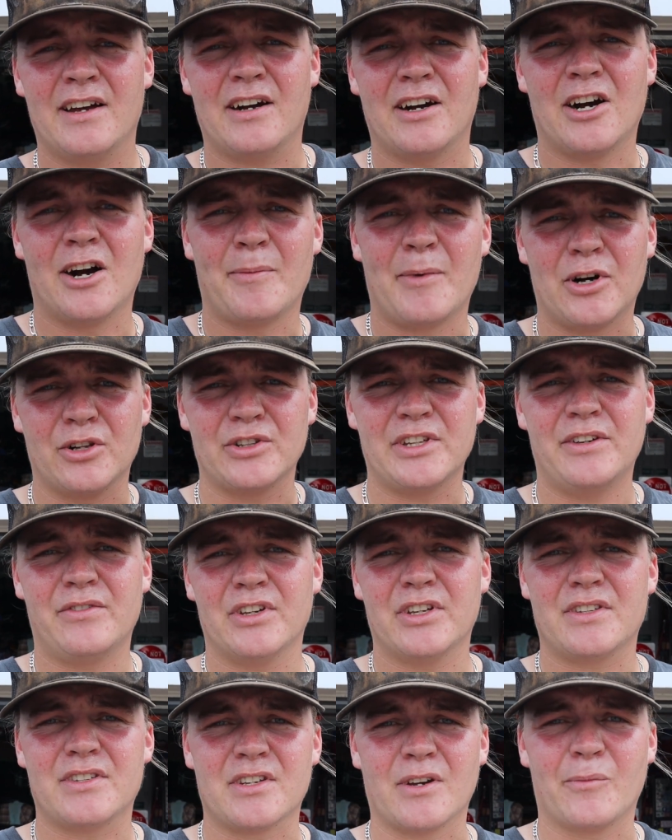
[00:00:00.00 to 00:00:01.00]
I'll leave
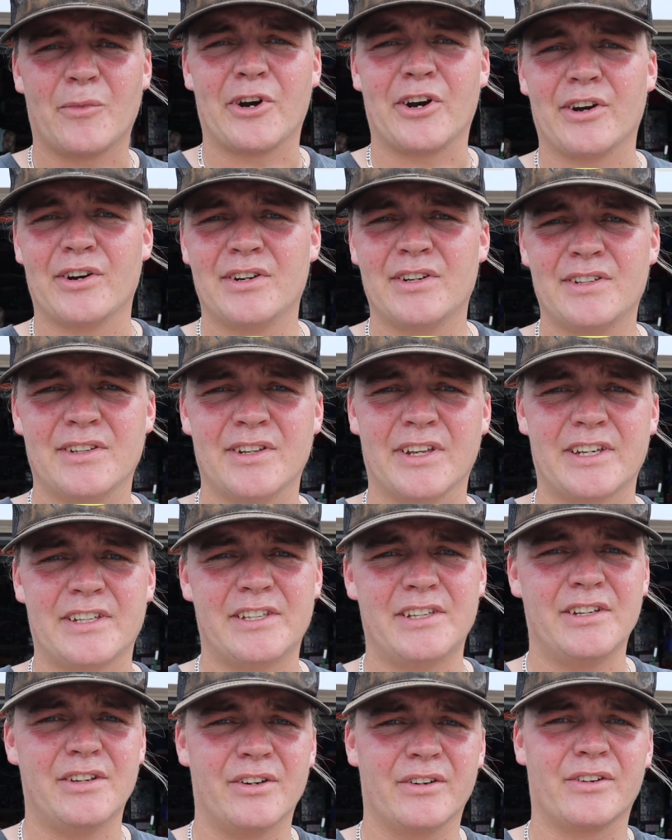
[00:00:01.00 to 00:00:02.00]
it somewhere like
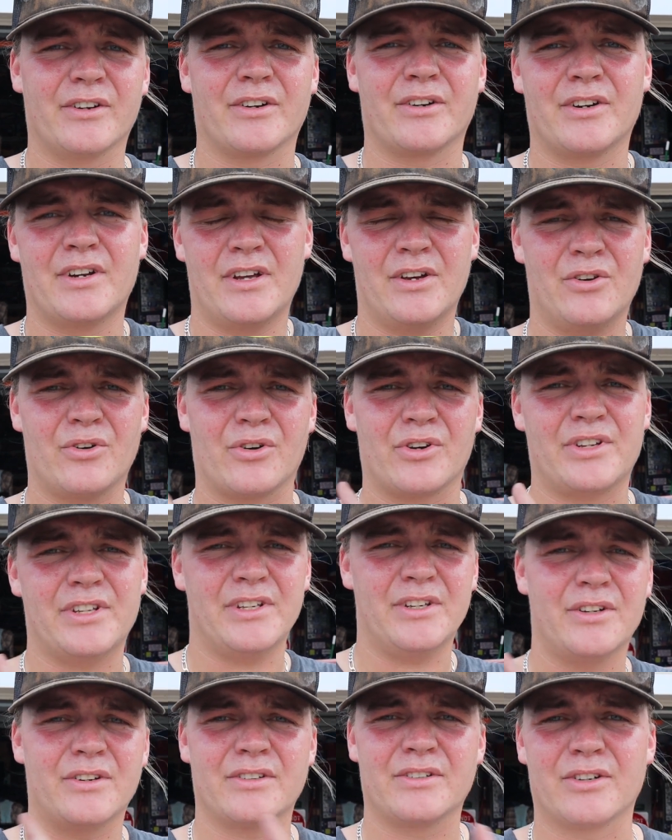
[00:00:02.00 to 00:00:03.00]
here or
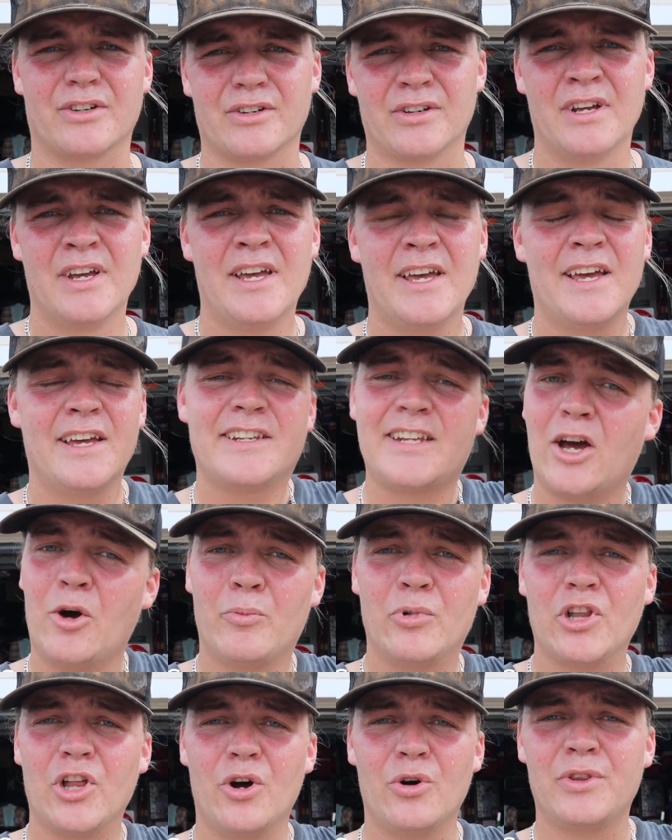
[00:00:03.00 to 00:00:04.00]
here or
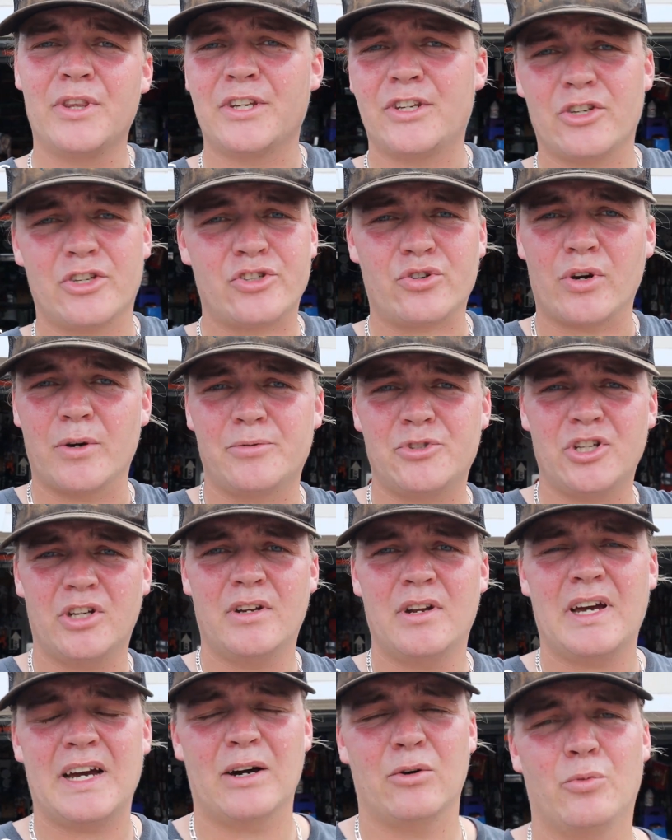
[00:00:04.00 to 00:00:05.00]
down below in the
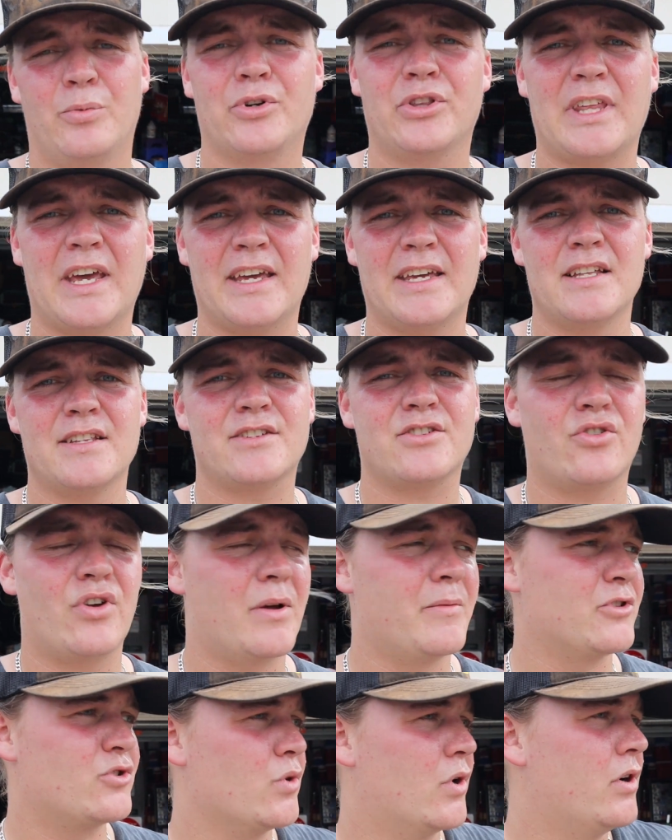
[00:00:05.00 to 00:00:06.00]
description. I will put that
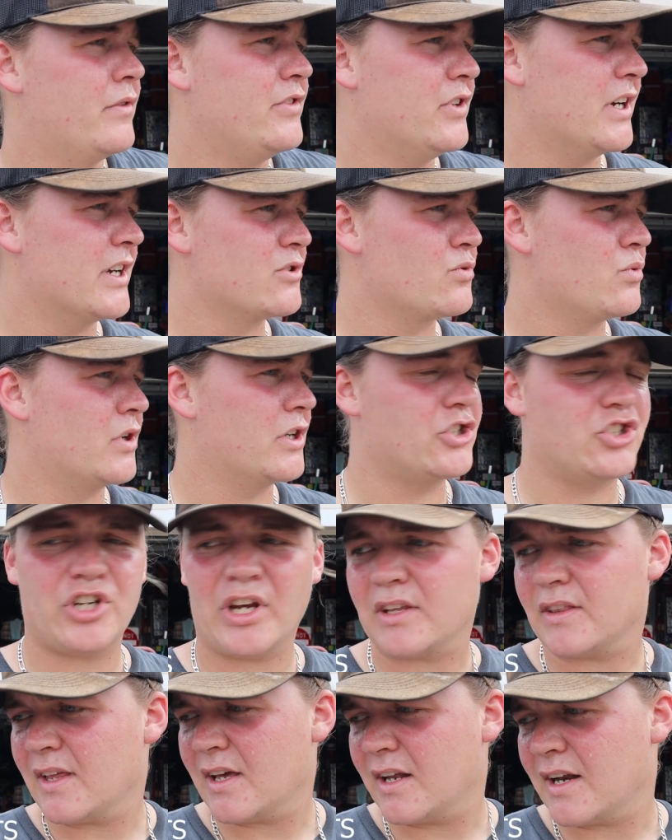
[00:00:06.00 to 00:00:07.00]
Instagram as well if you guys want to
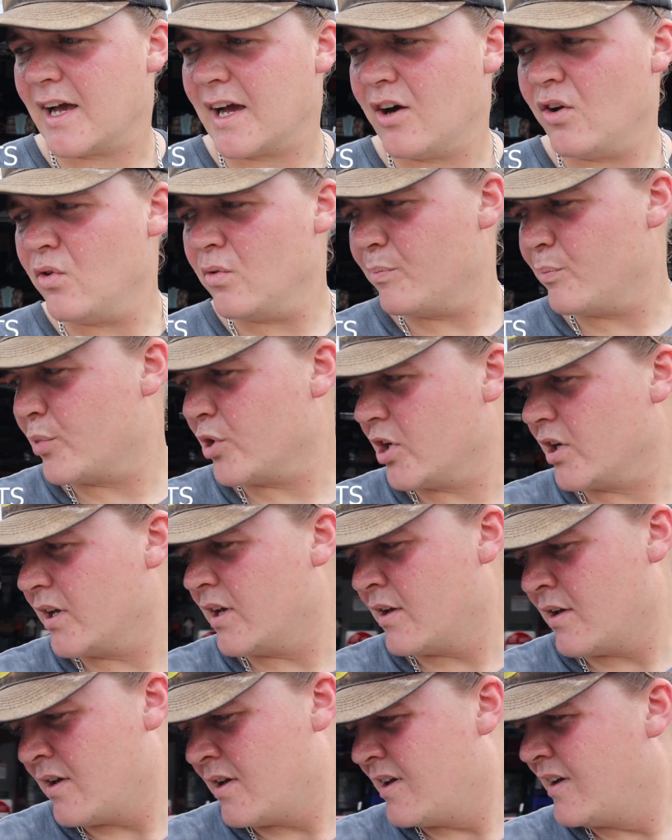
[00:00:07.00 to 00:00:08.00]
check that out. But
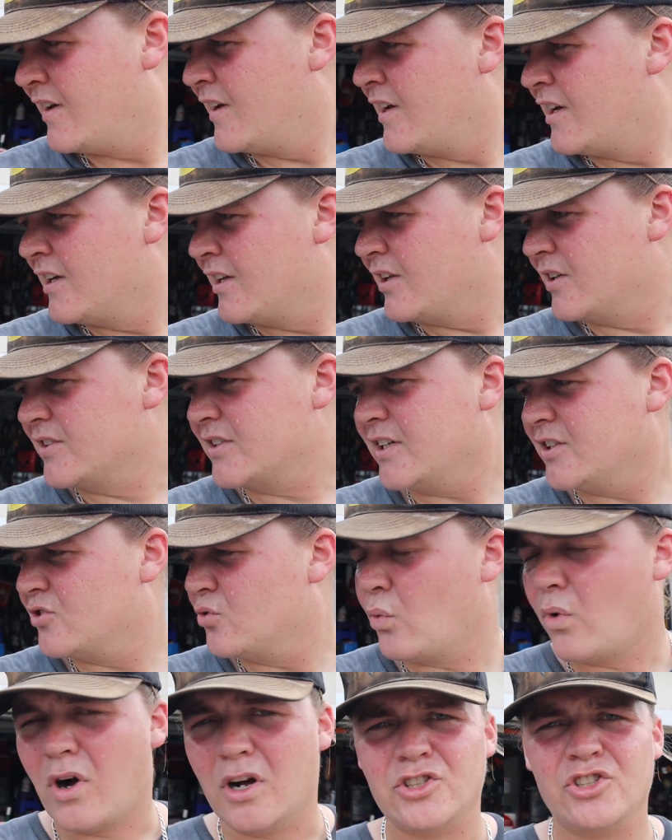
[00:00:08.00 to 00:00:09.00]
let's get
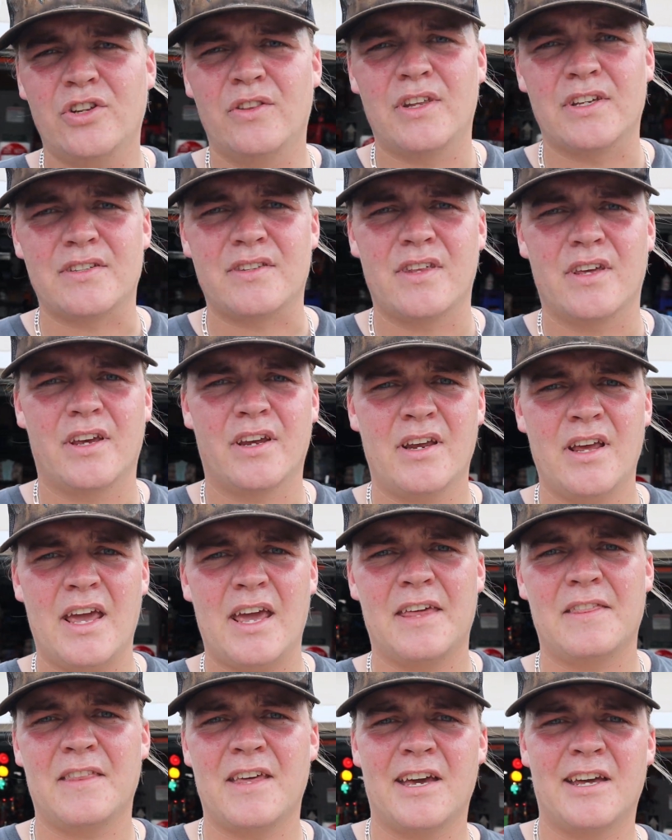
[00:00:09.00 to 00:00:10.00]
to washing this thing,
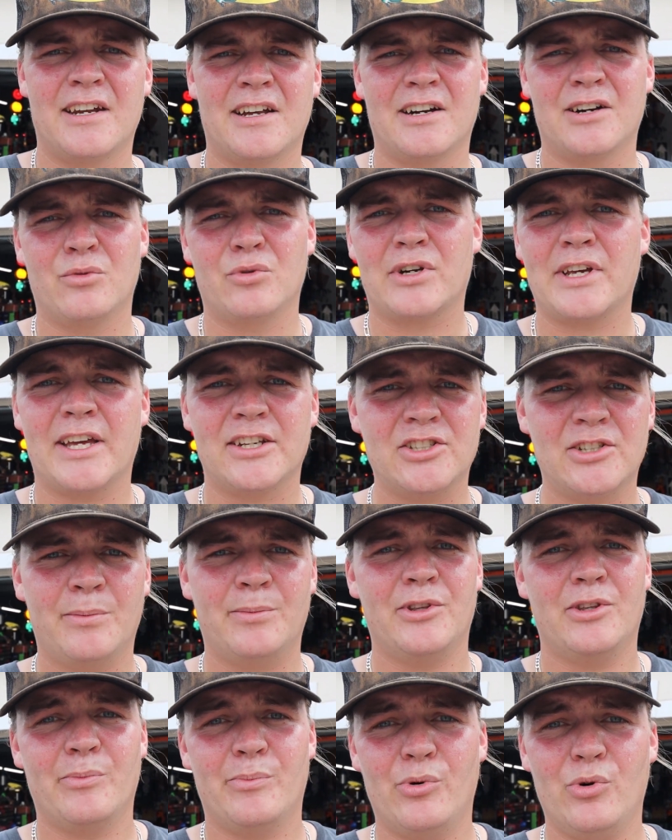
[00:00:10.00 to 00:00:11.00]
and then we'll catch up
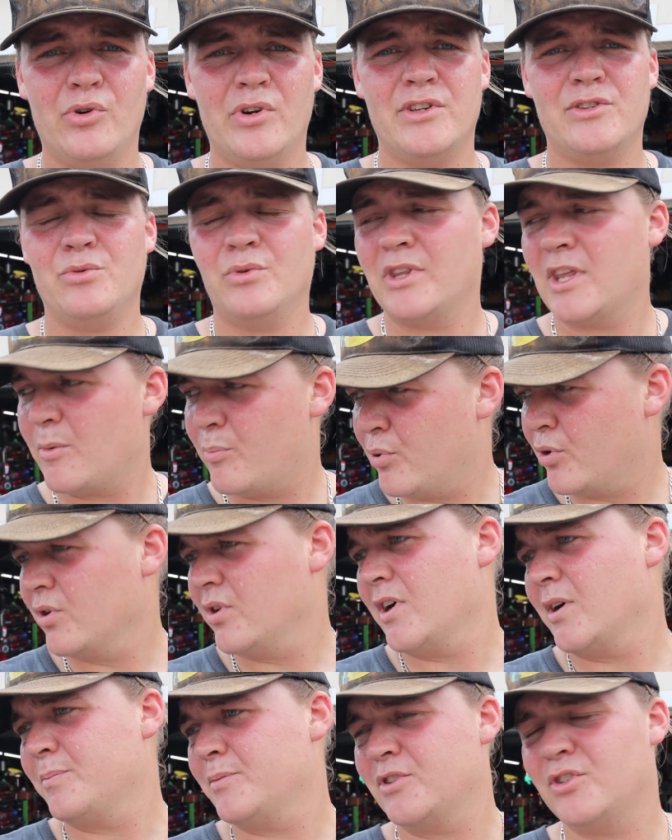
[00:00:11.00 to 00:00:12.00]
with the boys when they
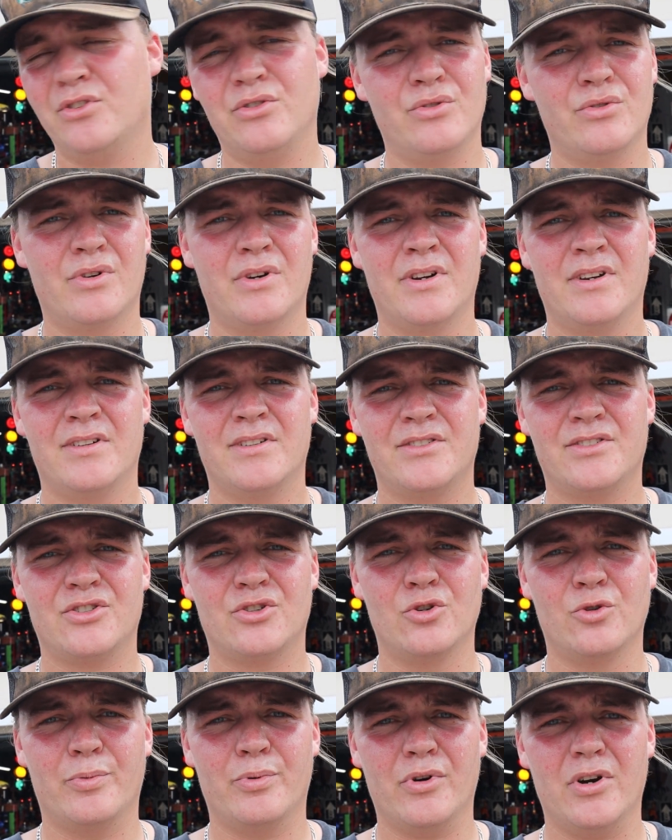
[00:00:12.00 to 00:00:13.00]
pull up to
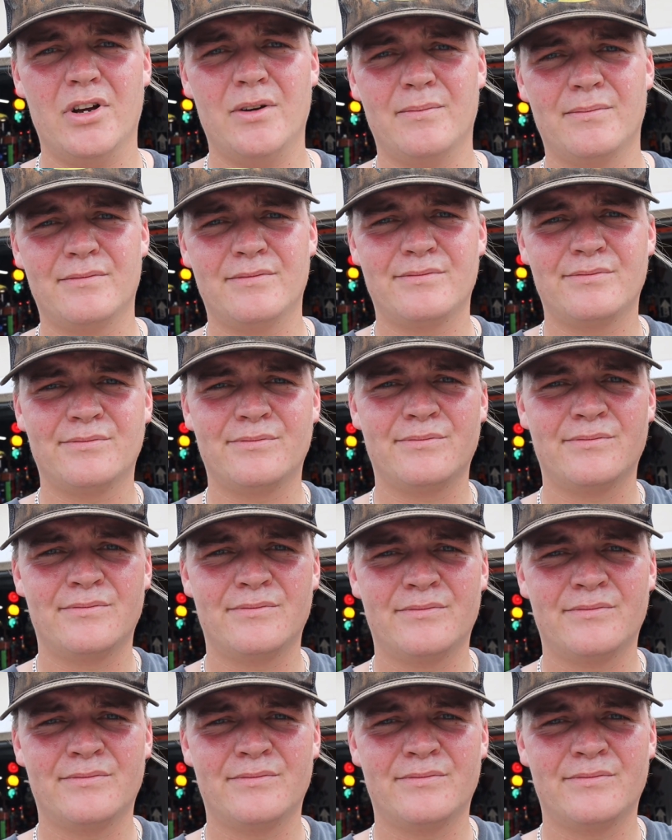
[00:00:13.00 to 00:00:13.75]
scoop her up on the way.